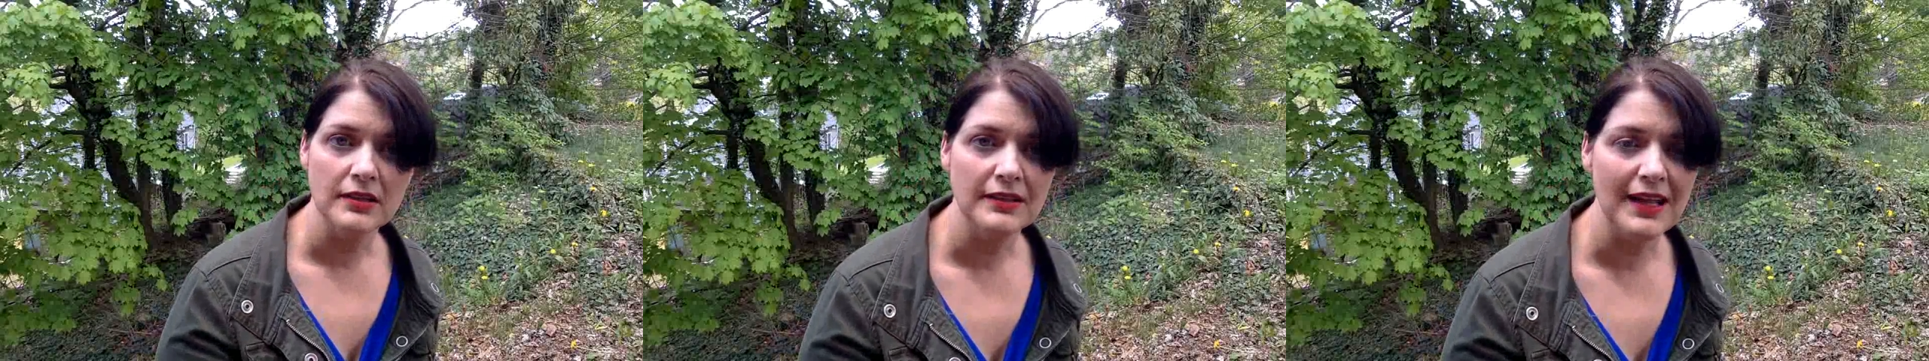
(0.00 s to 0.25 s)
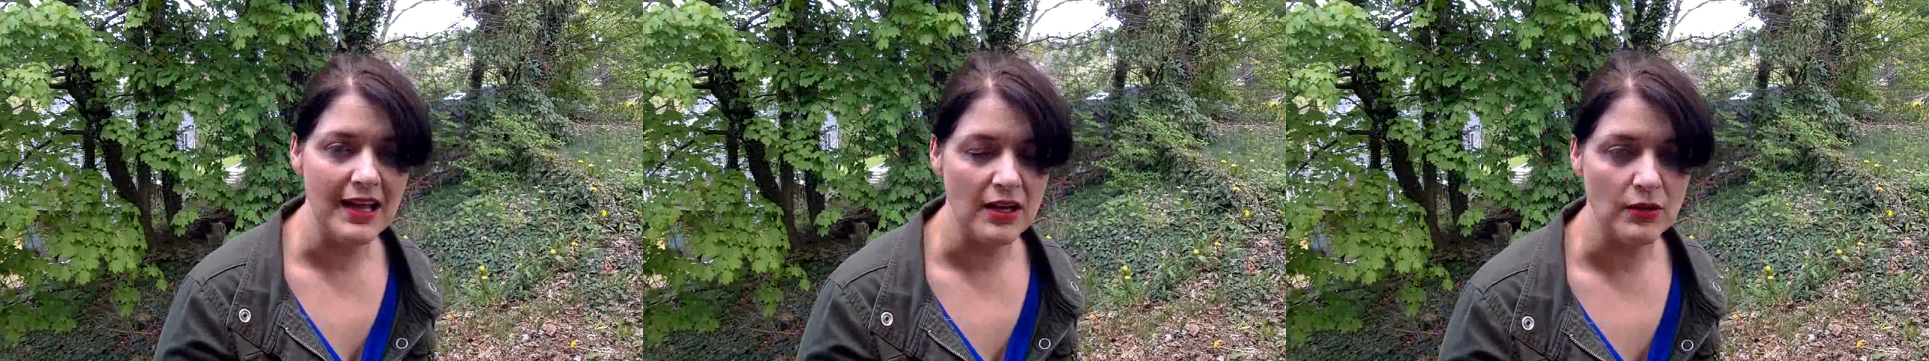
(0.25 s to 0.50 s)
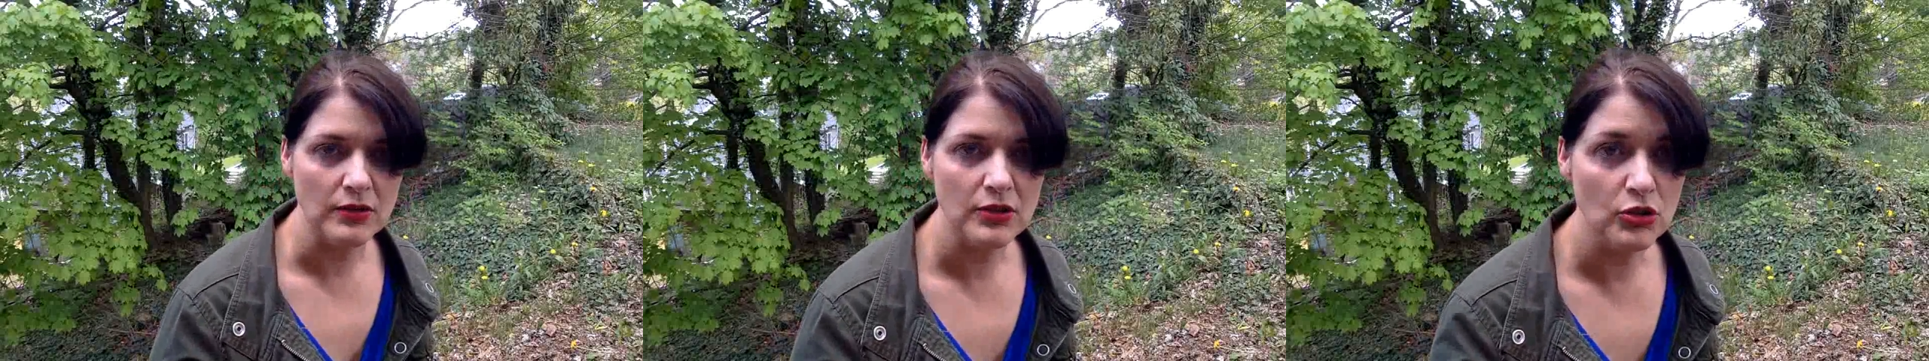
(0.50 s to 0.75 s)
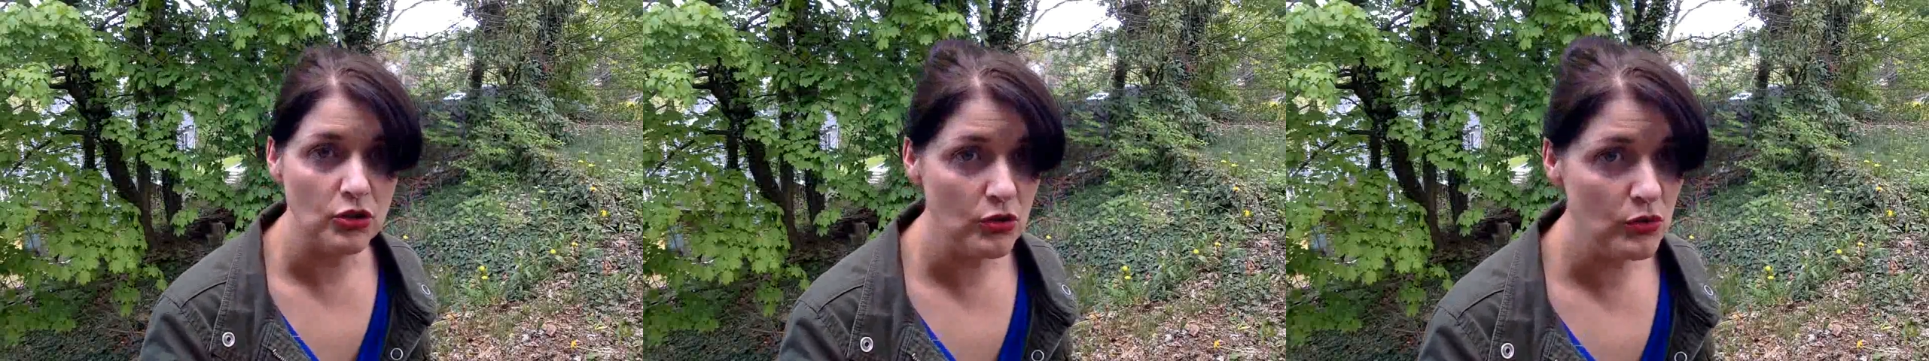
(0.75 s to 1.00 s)
Now,
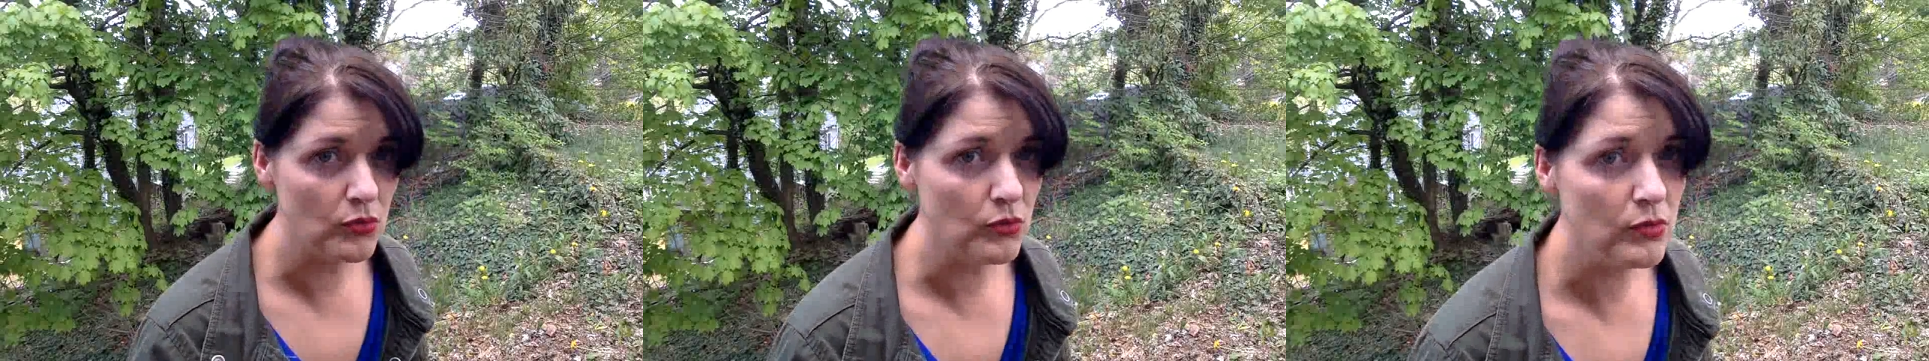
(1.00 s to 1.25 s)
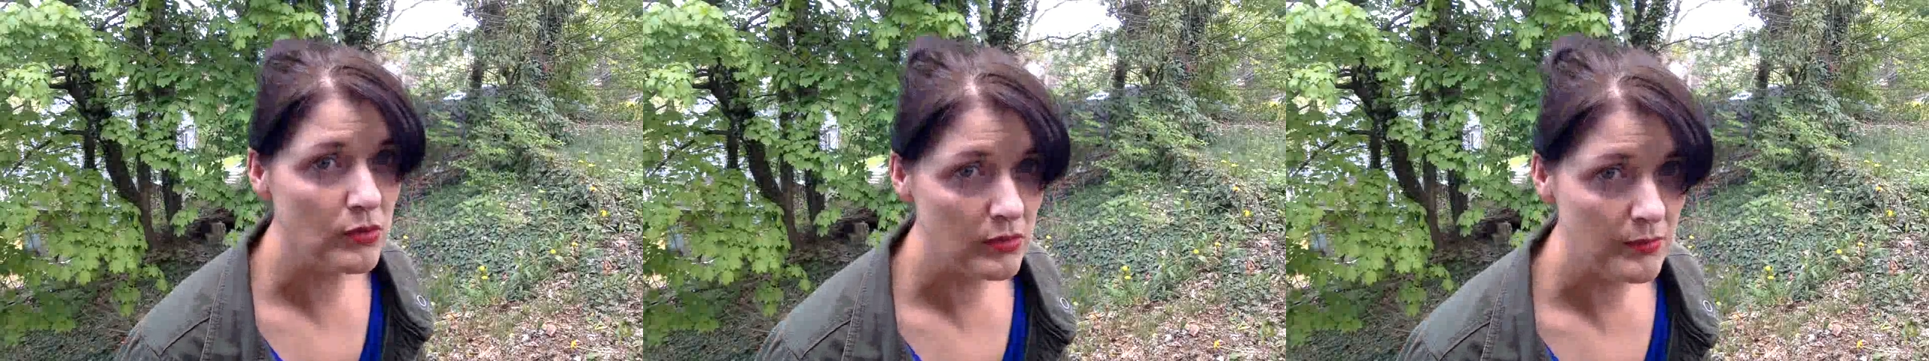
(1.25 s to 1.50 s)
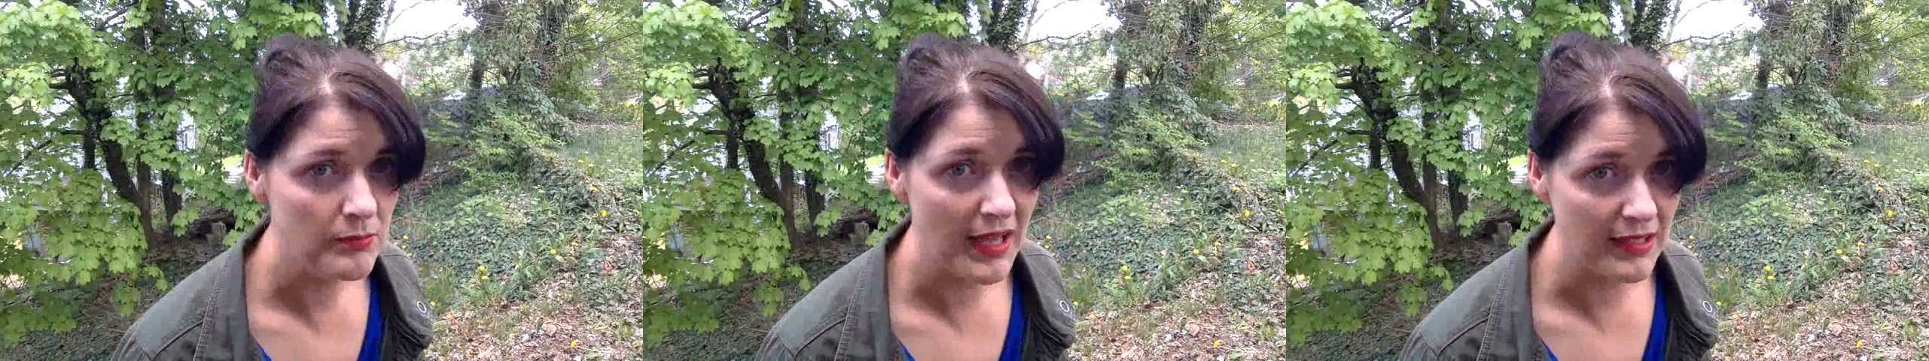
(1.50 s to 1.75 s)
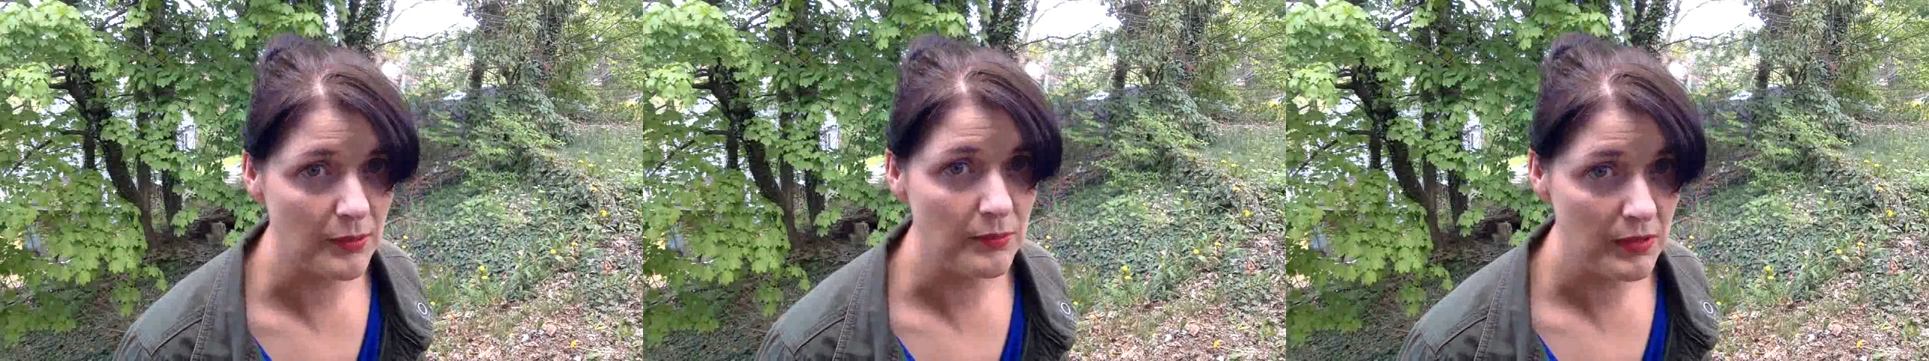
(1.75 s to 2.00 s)
you,
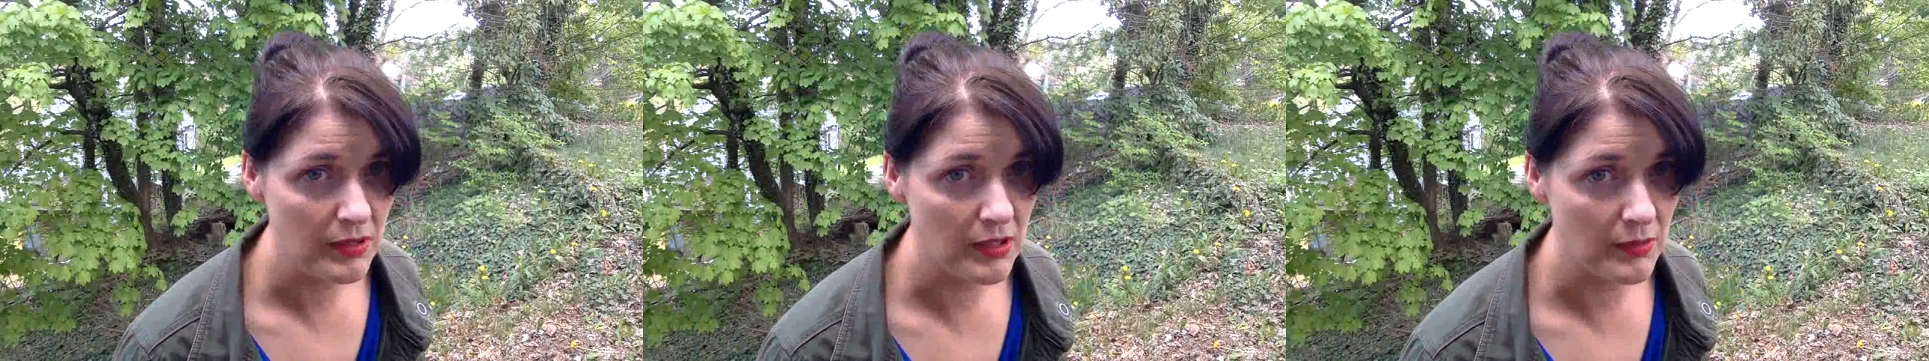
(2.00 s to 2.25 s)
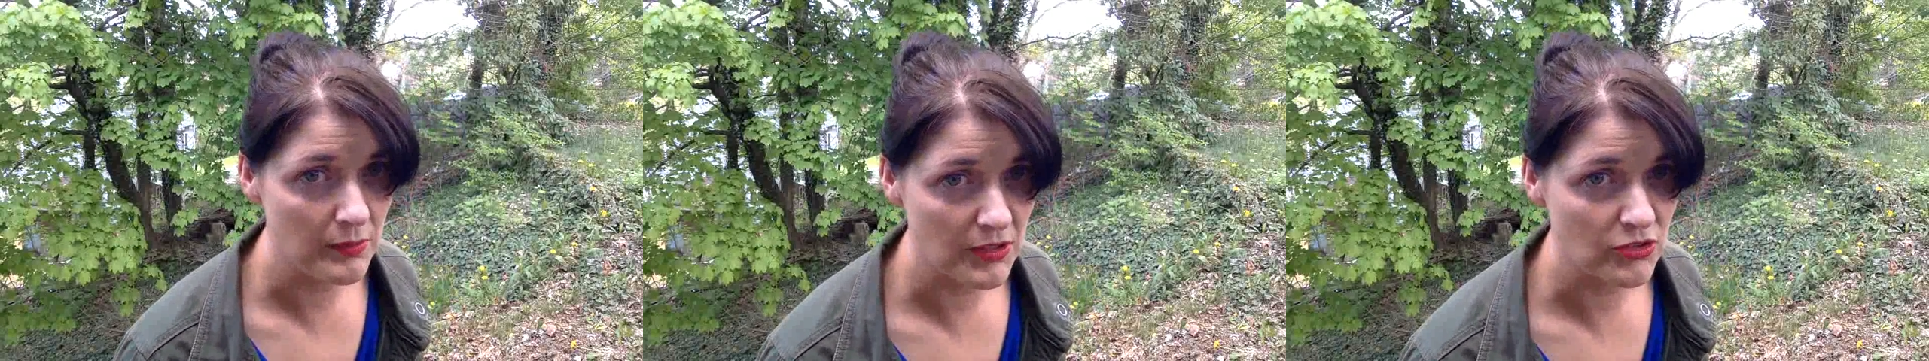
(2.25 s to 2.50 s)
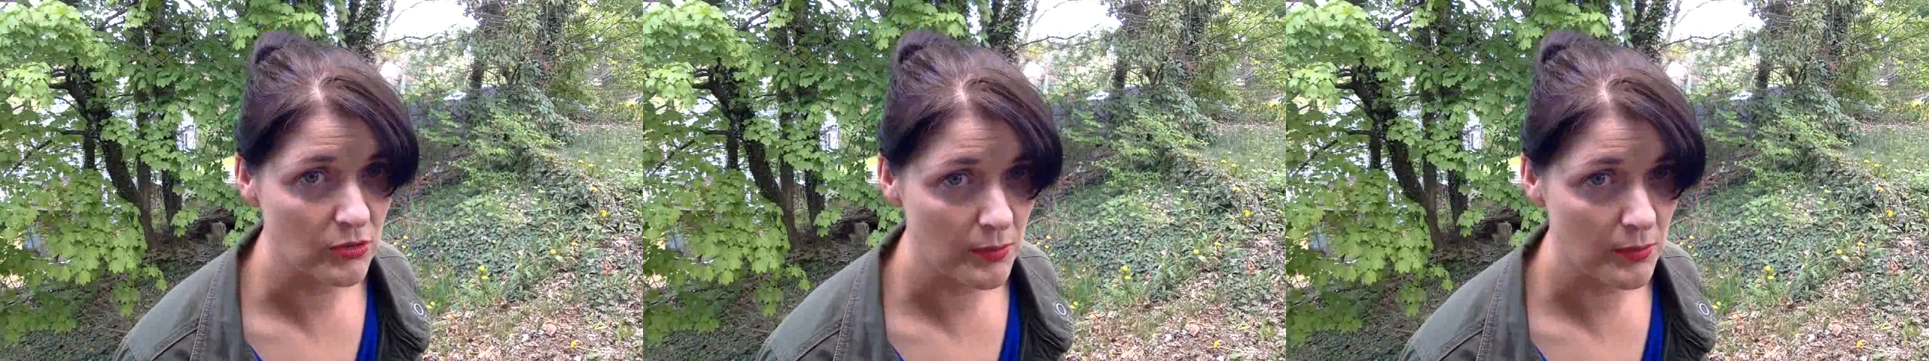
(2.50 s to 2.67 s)
Madam and Mr.